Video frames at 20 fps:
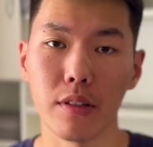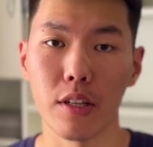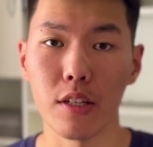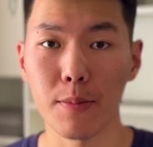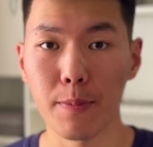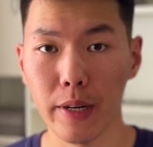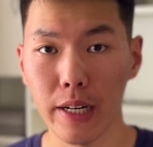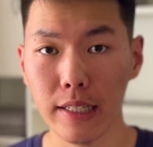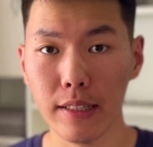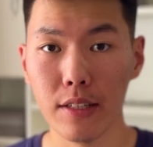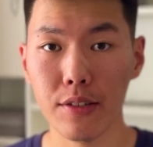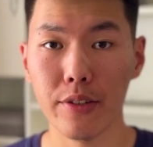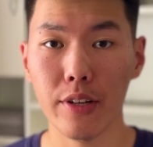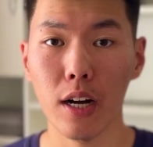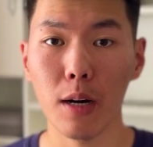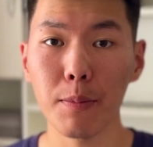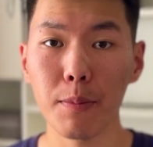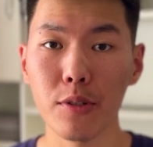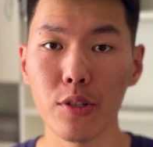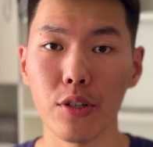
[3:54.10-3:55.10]
This practice
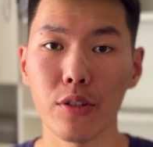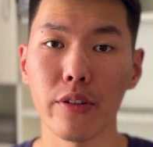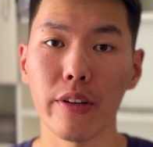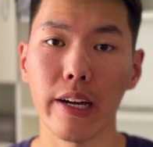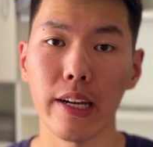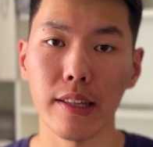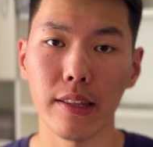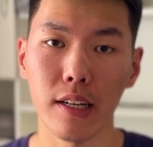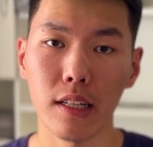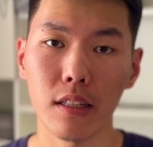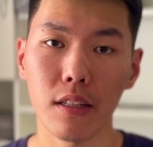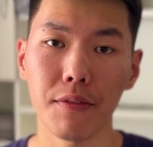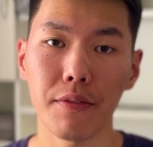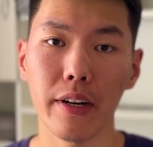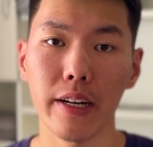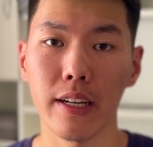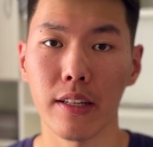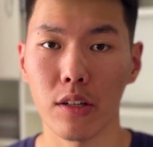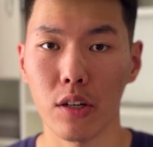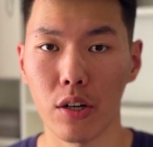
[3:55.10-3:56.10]
helps you to
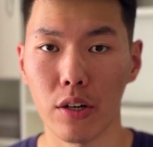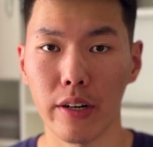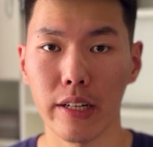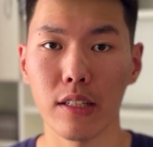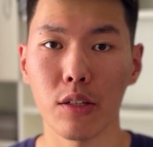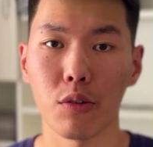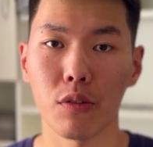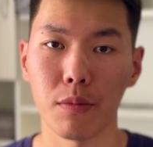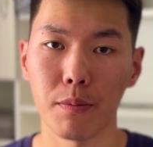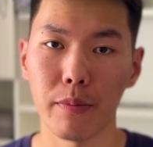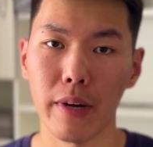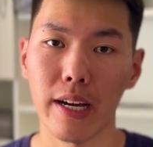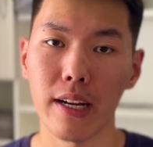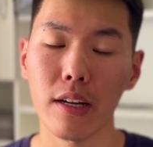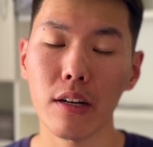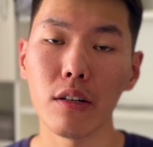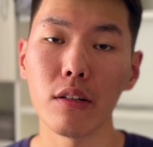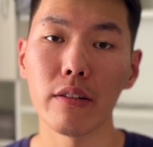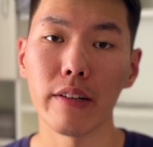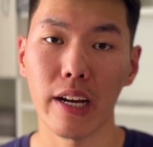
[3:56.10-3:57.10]
identify and correct
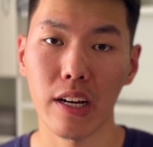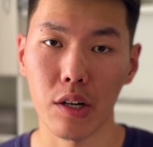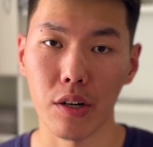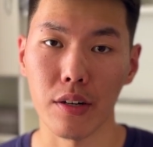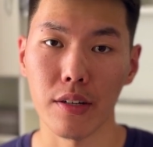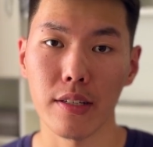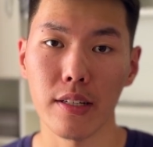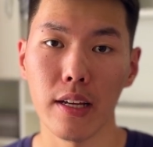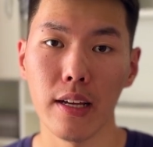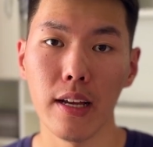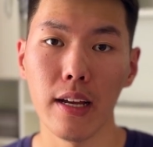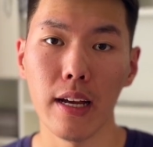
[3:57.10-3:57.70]
grammatical errors